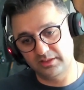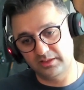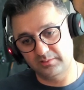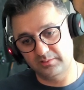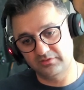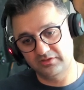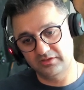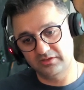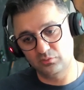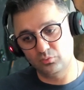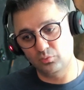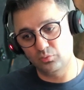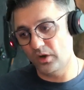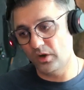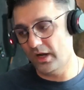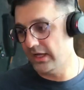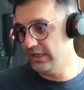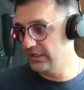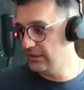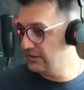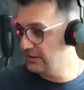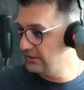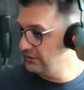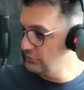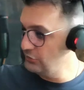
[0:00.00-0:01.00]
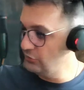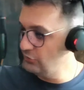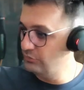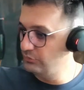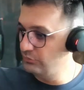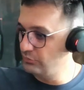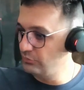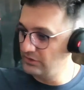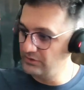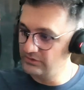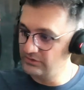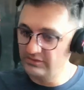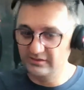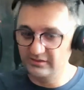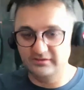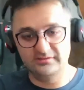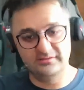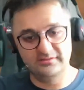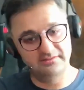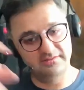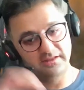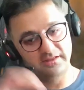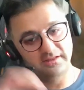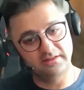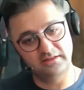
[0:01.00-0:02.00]
but I'm saying, why can't you bring
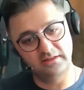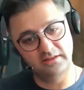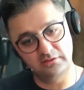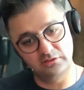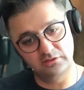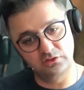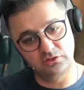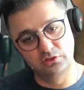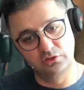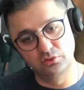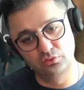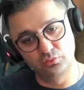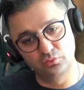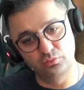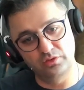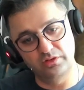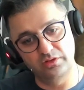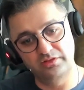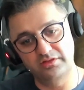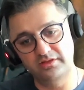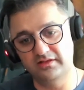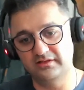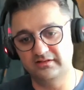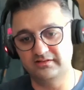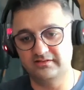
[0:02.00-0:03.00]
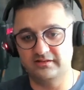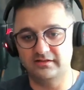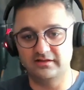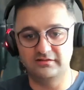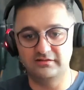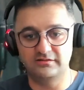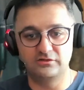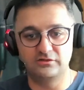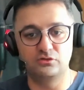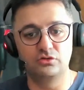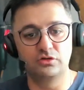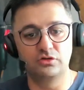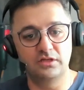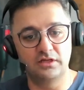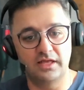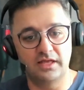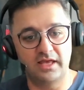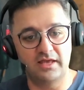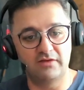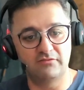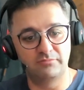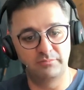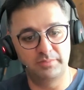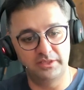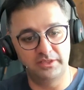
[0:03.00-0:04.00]
this and then glue with this, and you're going to
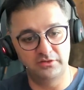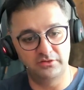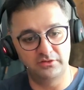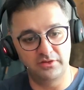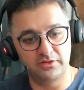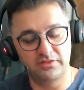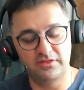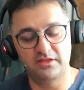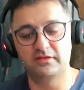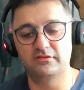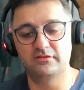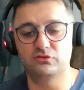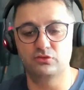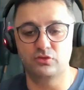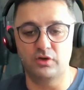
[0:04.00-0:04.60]
have better things.